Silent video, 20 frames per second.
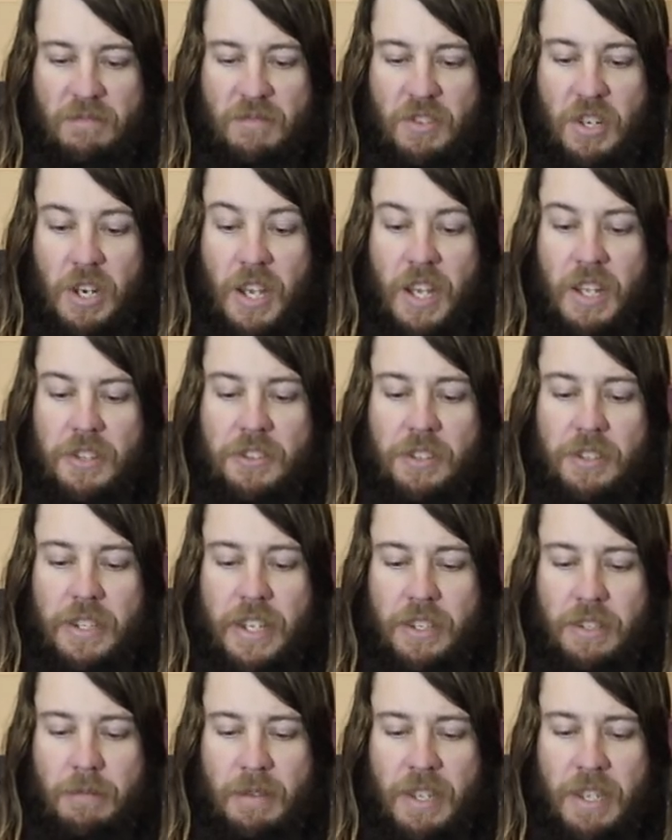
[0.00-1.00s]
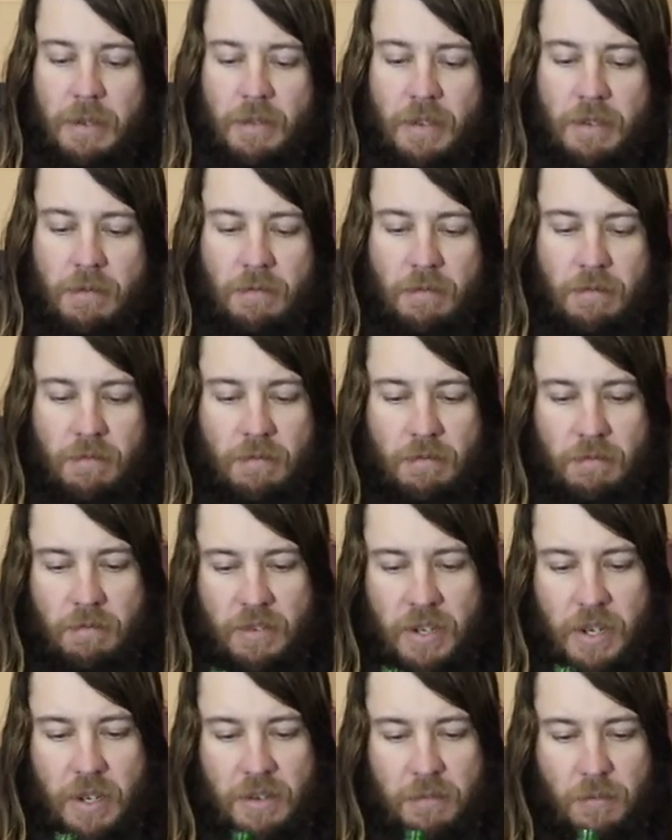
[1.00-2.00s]
charge you less, maybe, or
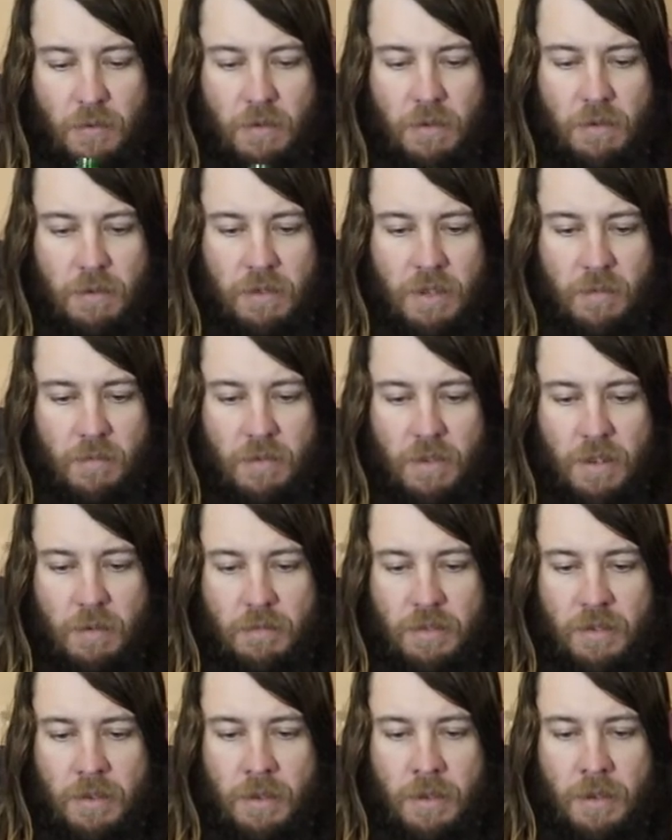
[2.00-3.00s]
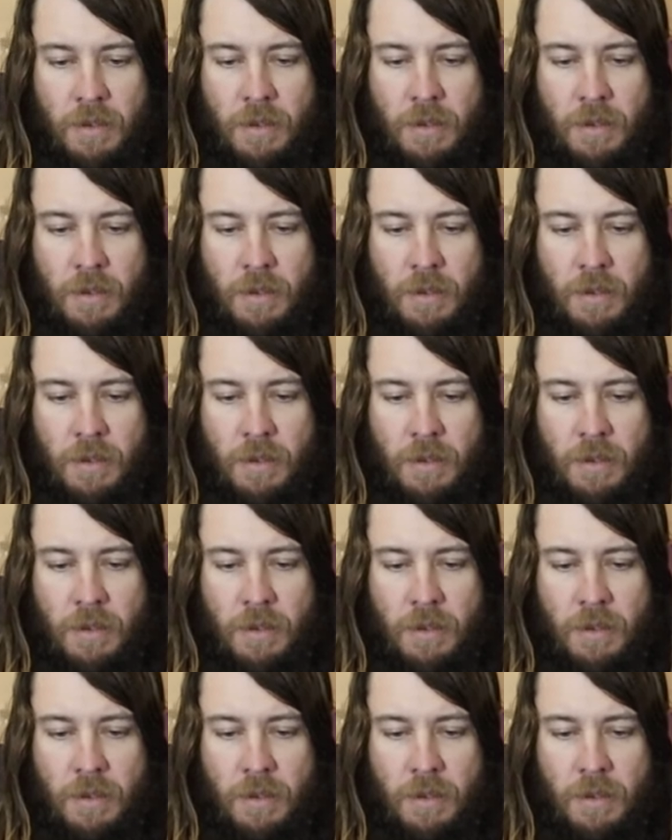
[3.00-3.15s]
charge you more sometimes.